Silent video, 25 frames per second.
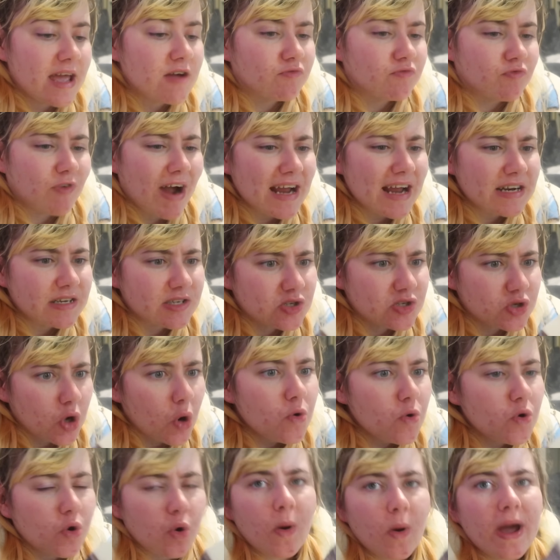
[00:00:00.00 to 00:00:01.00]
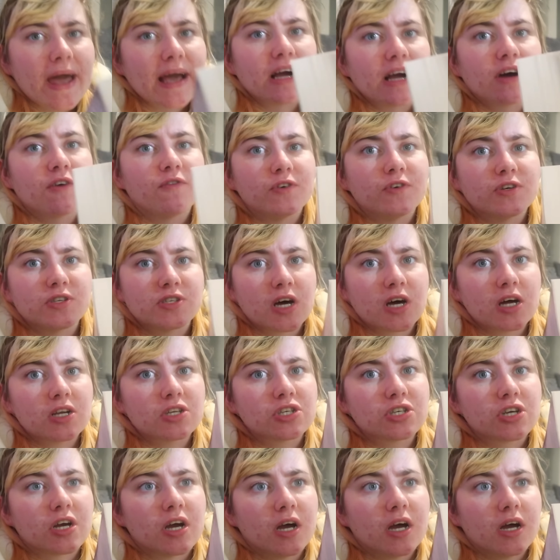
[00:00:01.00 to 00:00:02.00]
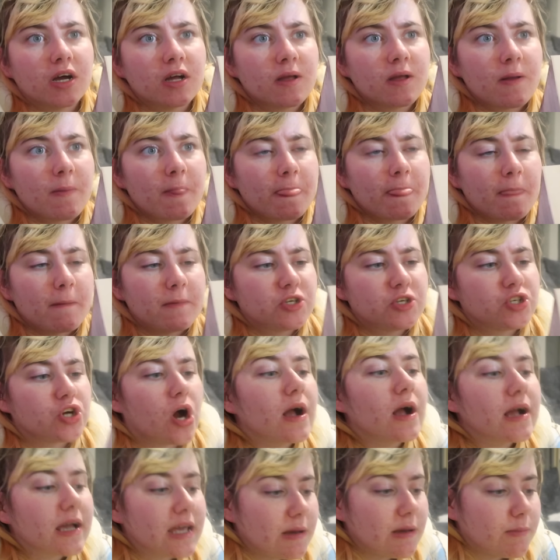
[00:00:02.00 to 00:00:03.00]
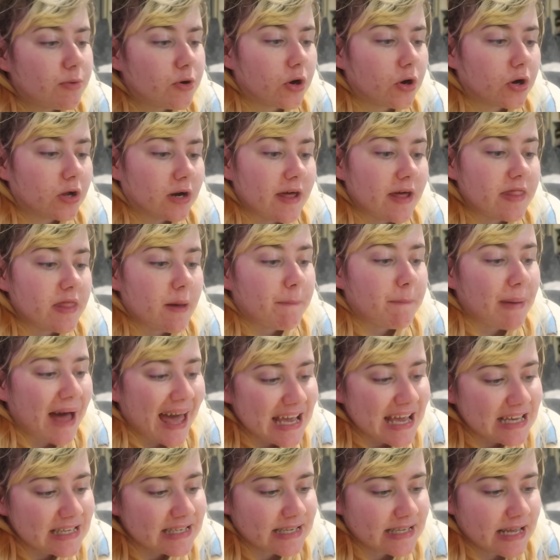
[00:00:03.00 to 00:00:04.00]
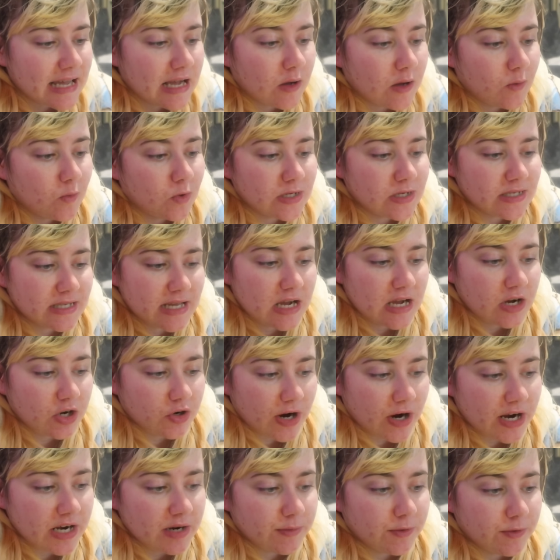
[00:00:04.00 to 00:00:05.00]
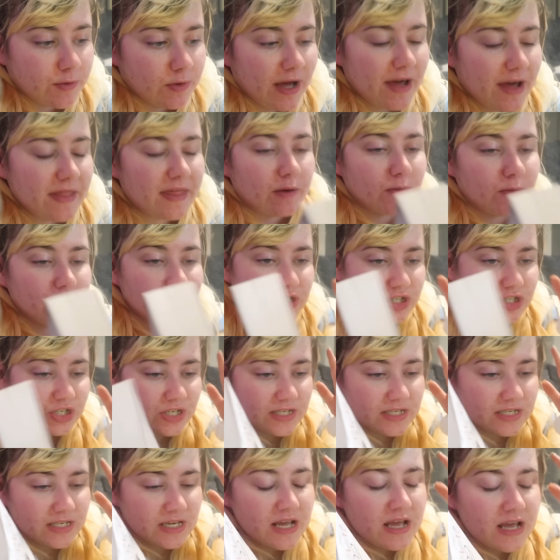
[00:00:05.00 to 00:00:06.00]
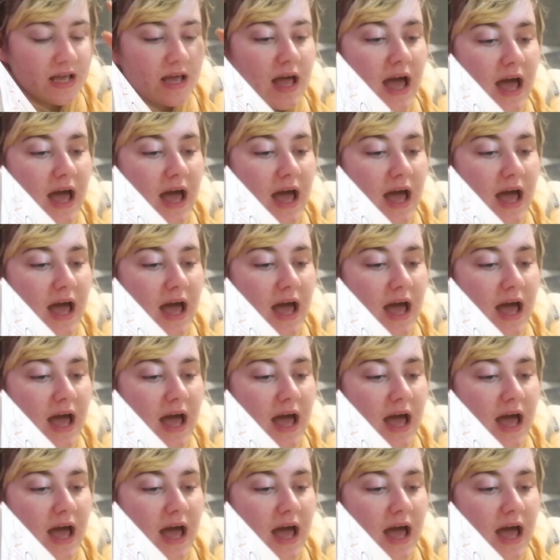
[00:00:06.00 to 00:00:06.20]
It read so quick for such a chunky book. Like the pacing was incredible. Like there was just